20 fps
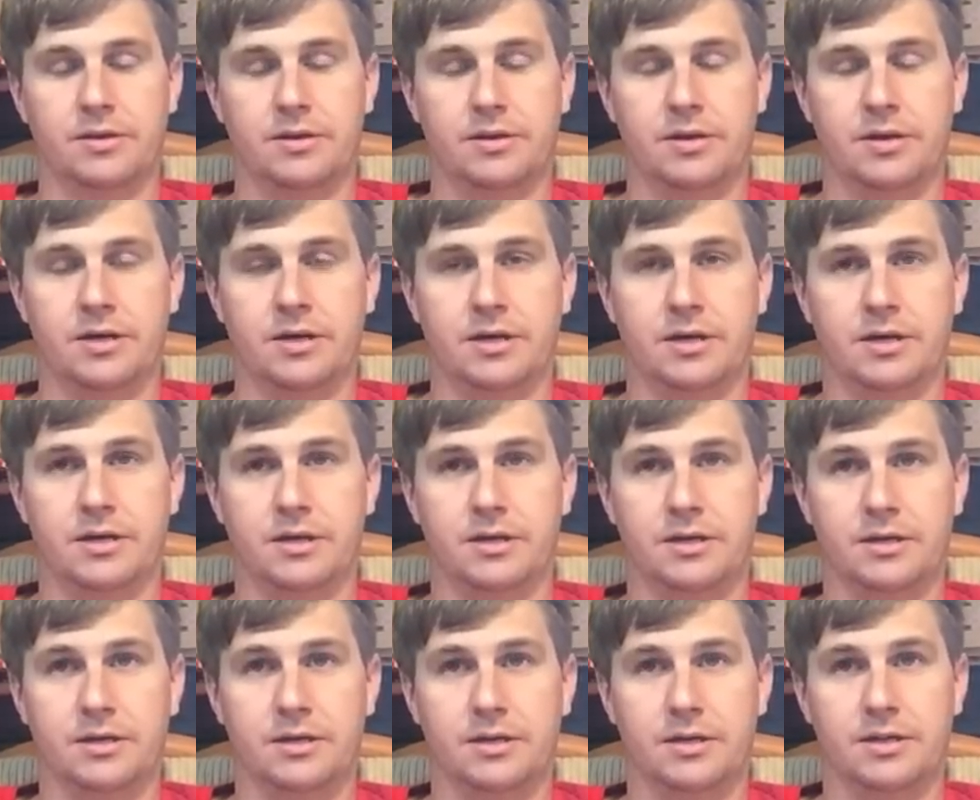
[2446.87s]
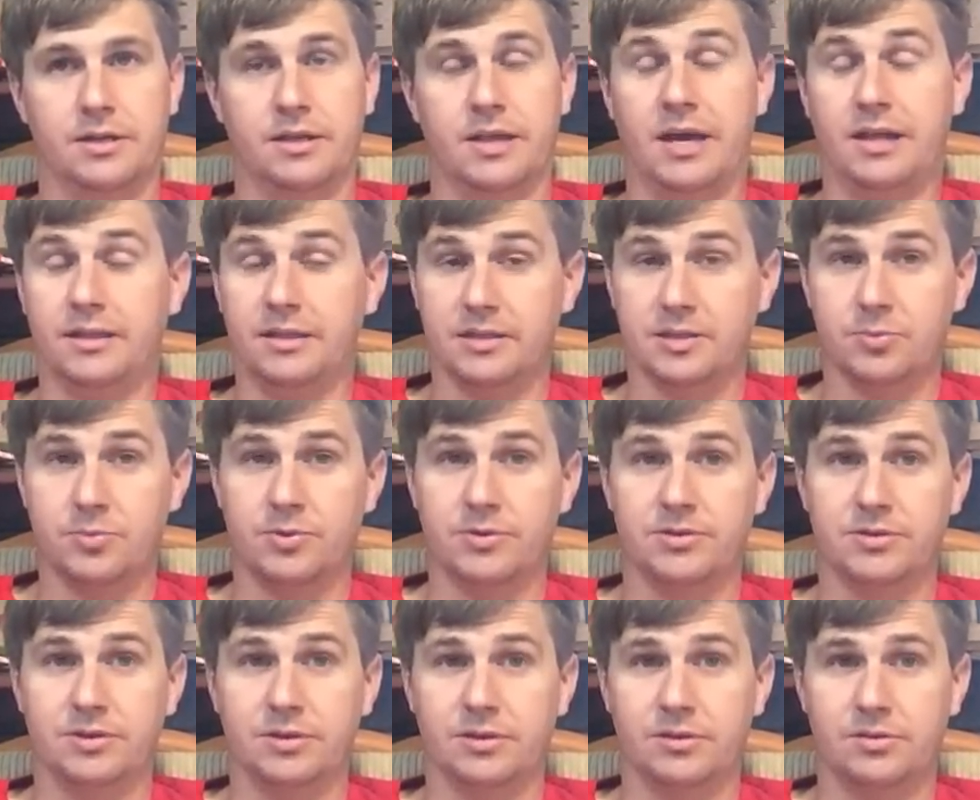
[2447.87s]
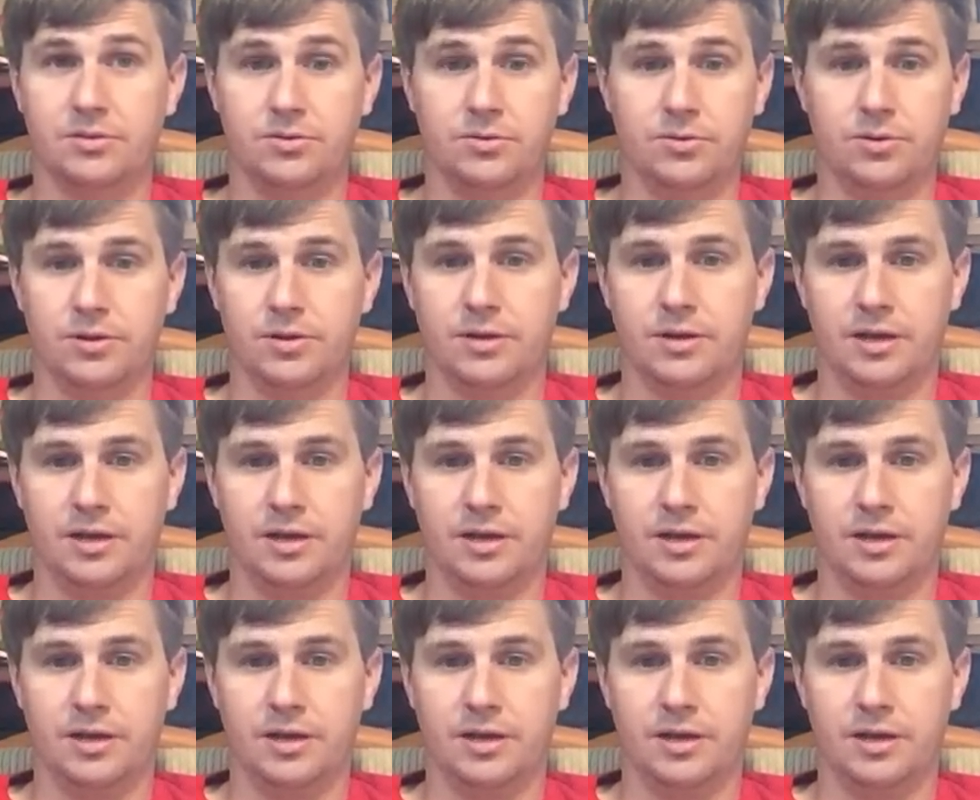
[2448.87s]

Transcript: That thing's pretty slick, too.